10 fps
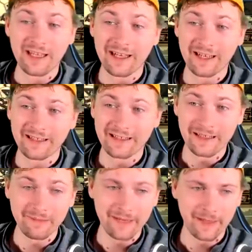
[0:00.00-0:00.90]
and at the
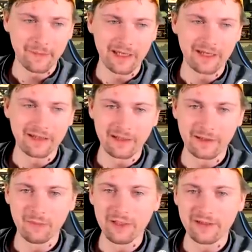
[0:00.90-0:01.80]
same time I can
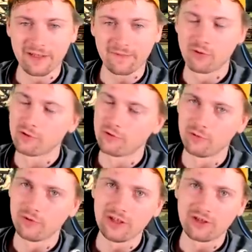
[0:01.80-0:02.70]
take the mill tech for
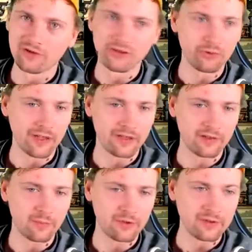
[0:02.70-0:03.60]
literally
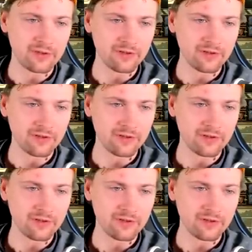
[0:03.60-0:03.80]
200 points.